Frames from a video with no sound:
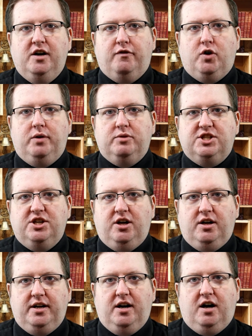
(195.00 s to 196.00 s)
for it was
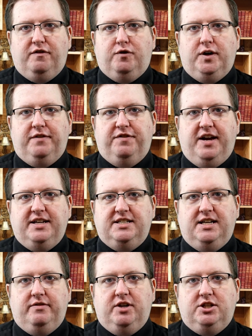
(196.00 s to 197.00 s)
not an offering of
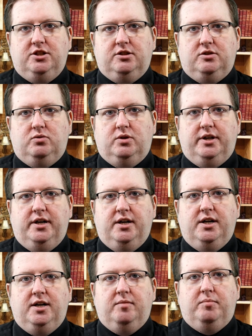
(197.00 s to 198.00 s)
thanksgiving to the Lord,
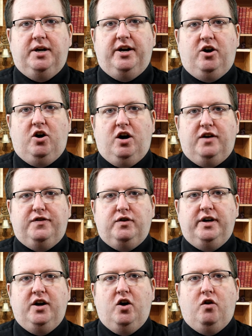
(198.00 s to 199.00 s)
but an
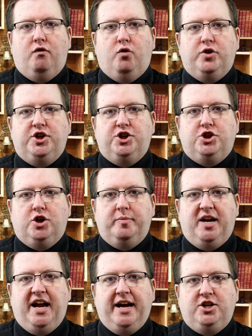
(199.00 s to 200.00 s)
offering for the
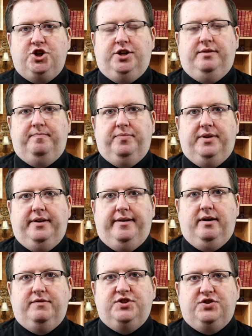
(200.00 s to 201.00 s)
determination
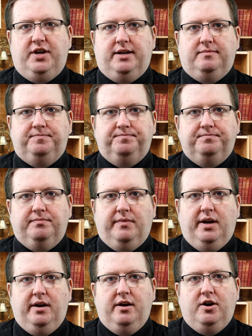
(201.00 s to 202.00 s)
of sin.
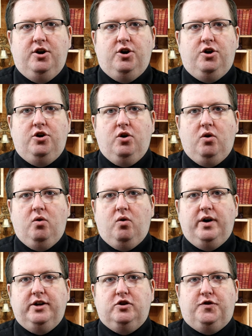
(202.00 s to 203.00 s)
No
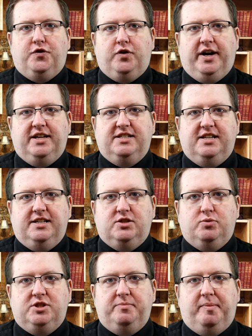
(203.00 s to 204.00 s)
oil or frankincense
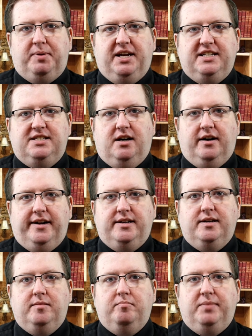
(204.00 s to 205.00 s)
was to be placed on it
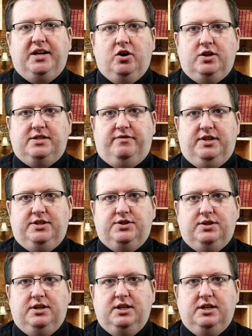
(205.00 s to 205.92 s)
because of this.